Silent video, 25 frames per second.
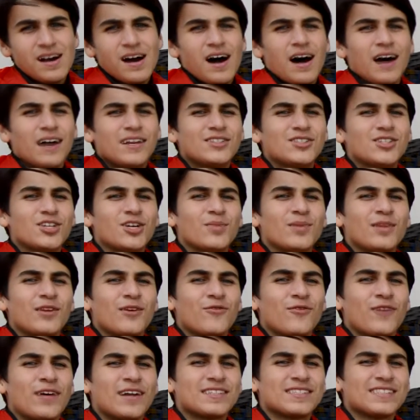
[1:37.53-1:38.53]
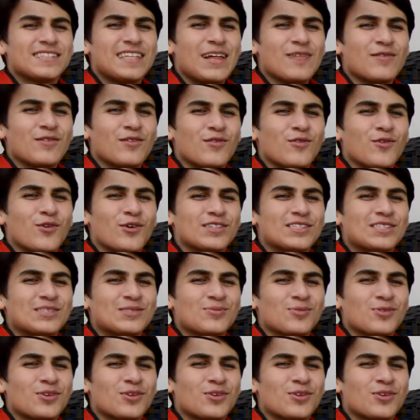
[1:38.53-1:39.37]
I determined that France's naval forces